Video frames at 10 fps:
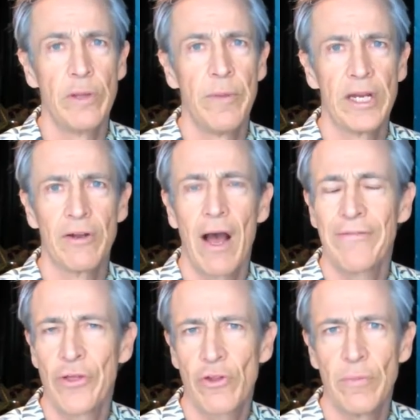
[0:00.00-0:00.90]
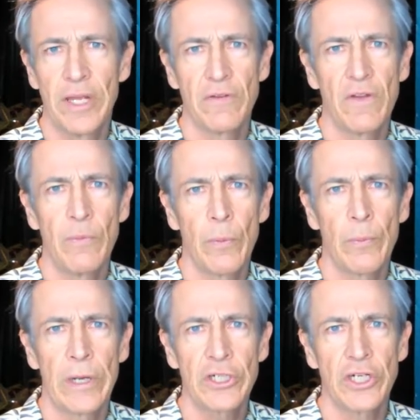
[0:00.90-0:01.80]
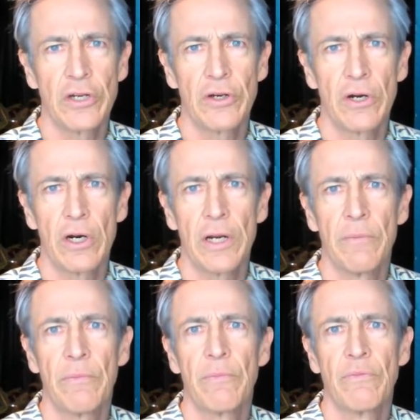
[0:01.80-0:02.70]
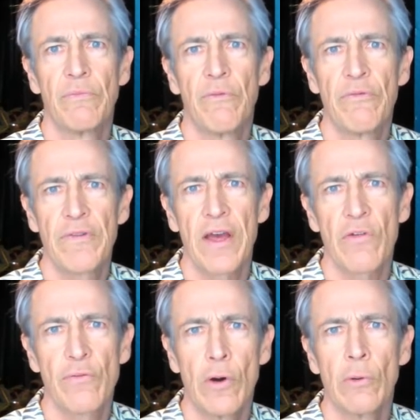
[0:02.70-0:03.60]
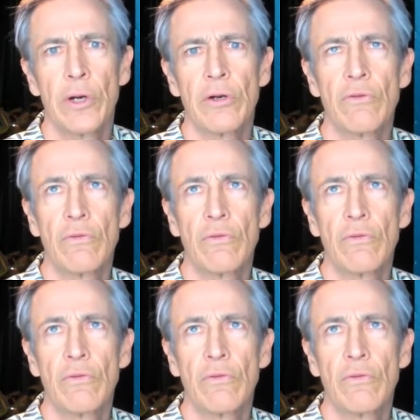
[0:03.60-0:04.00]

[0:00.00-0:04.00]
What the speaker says: It obviously made a deep impression on her. And fast forward